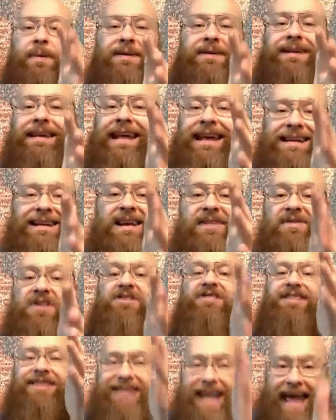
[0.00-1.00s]
led giving
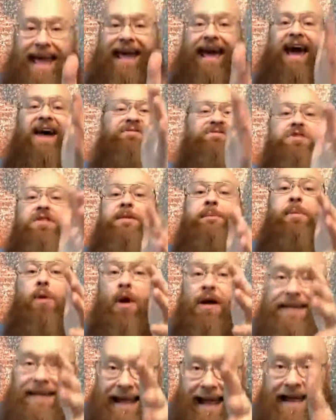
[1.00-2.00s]
today after the
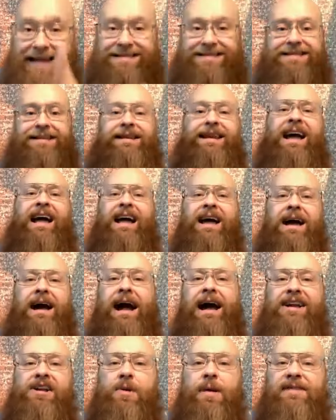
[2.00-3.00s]
broadcast. And I
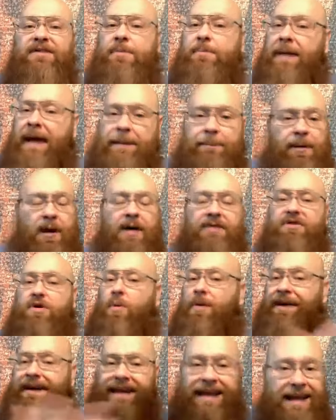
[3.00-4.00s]
do have a PayPal if you
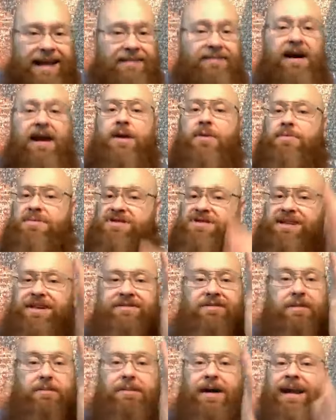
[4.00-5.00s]
want to give. I don't receive
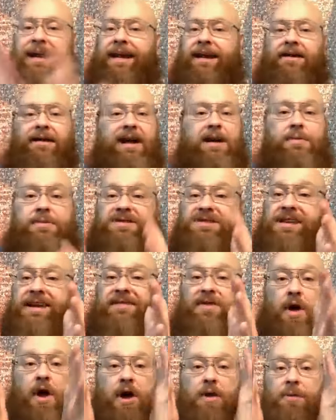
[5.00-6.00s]
a money or I don't receive an
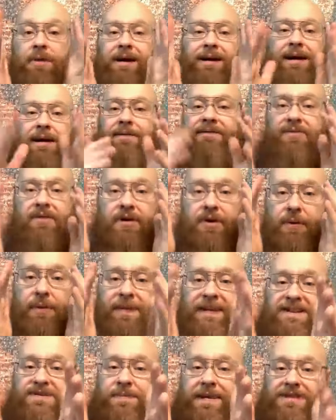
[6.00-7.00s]
honorarium for doing
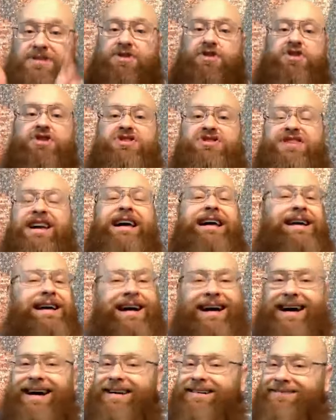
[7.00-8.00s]
these messages.
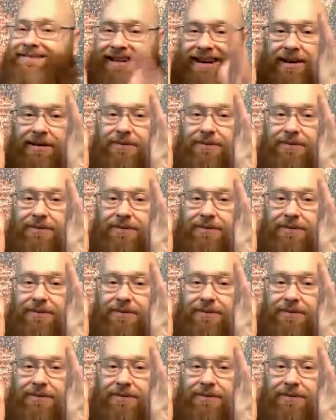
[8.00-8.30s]
Uh, you know,